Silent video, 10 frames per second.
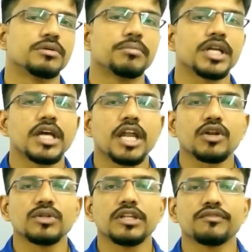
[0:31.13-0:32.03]
but there are
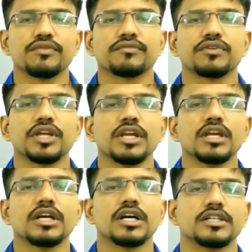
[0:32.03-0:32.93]
only
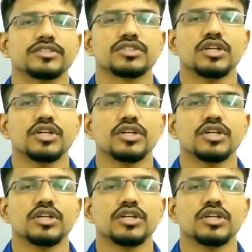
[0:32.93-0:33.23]
50 girls.